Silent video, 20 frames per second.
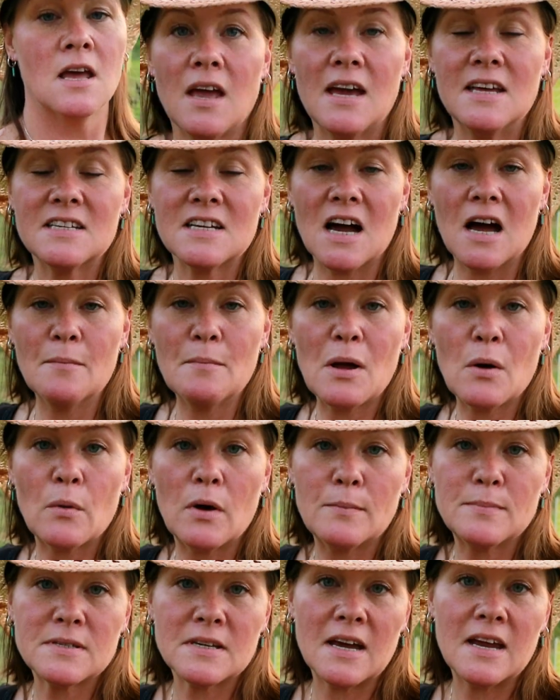And on my
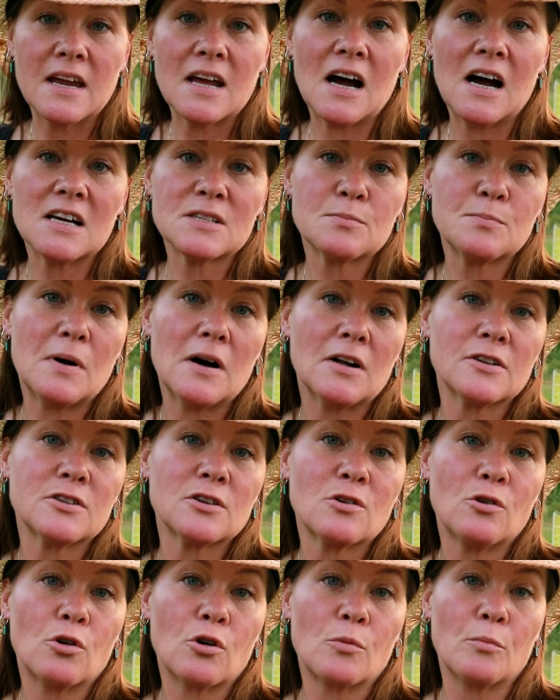website,
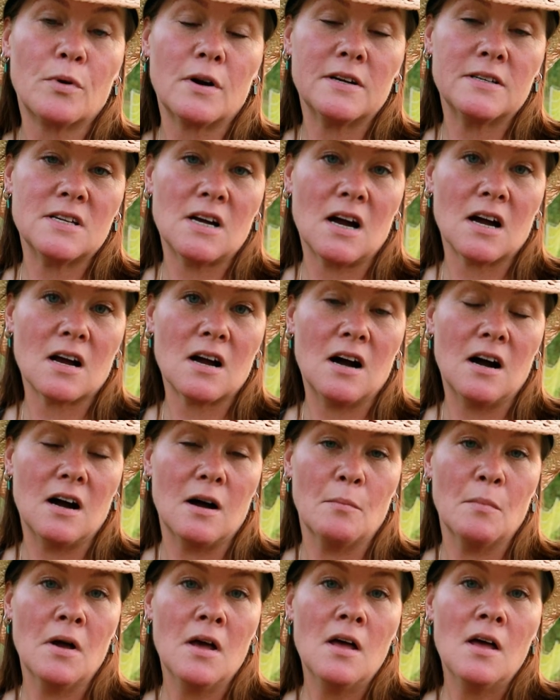
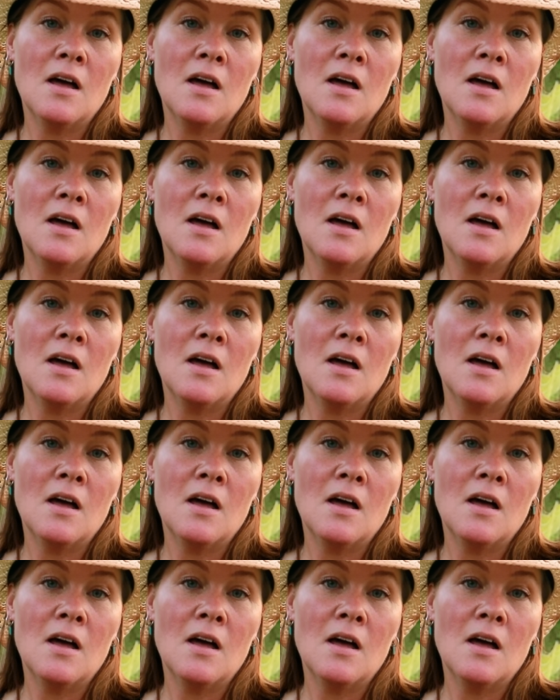cosmopolitancornbread.com,